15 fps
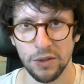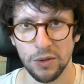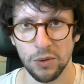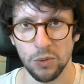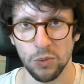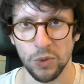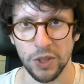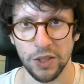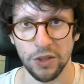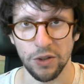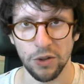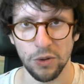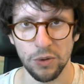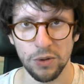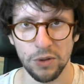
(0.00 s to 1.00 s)

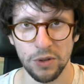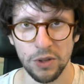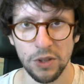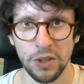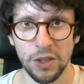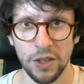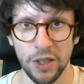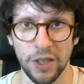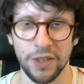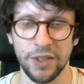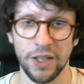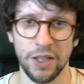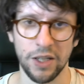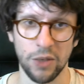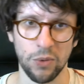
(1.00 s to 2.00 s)
window, and
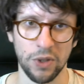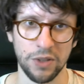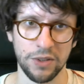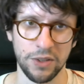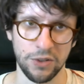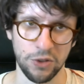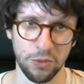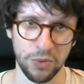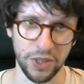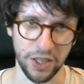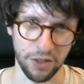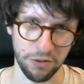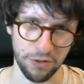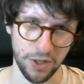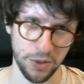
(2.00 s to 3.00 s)
then I want it to be
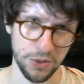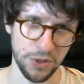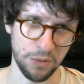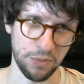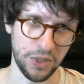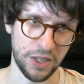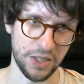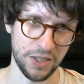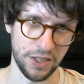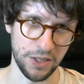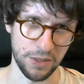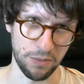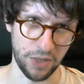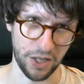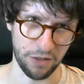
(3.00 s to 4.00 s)
1000
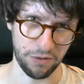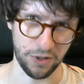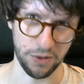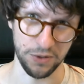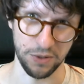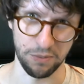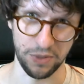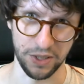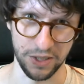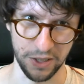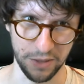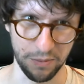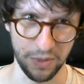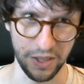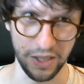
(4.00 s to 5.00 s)
pixels by 1000
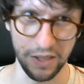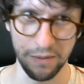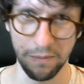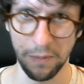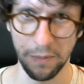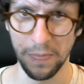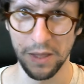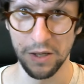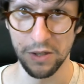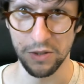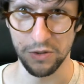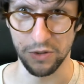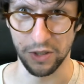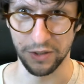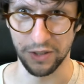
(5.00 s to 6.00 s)
pixels big.
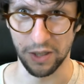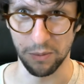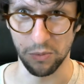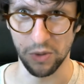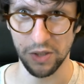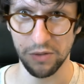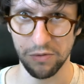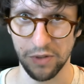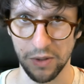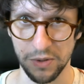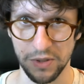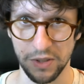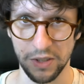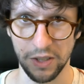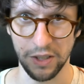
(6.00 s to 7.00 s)
So I type
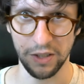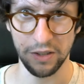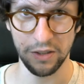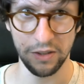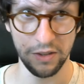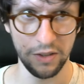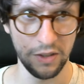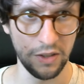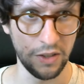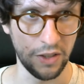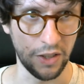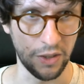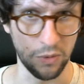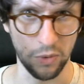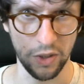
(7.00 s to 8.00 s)
1000 here
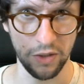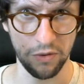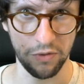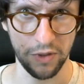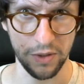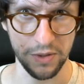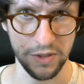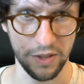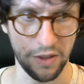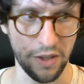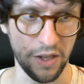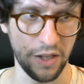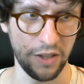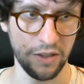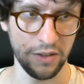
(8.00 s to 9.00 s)
and 1000
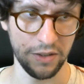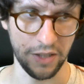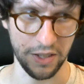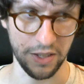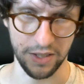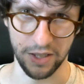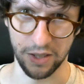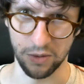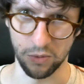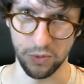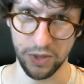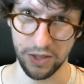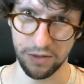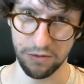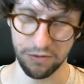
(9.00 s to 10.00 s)
there. That's the
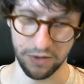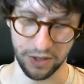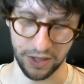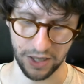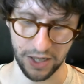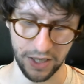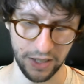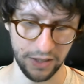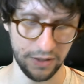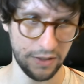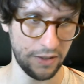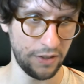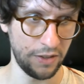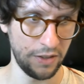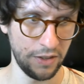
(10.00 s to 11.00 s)
width and the
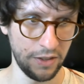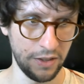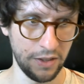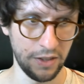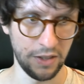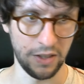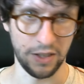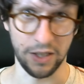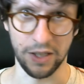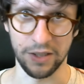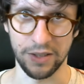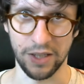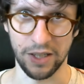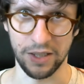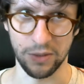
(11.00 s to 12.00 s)
height. And
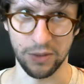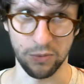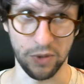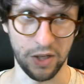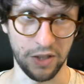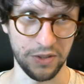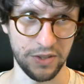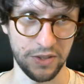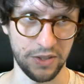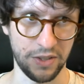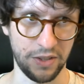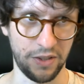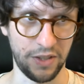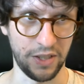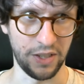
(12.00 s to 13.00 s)
then it wants
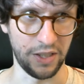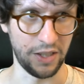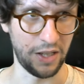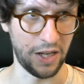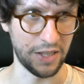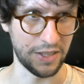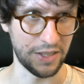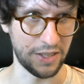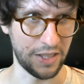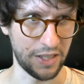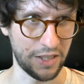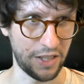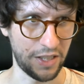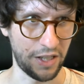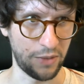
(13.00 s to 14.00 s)
the, as it
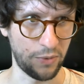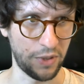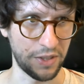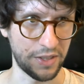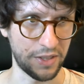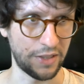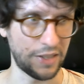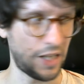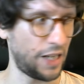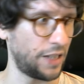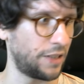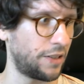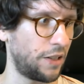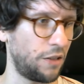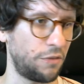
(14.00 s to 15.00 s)
says here, it wants the
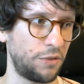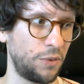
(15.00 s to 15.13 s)
title of the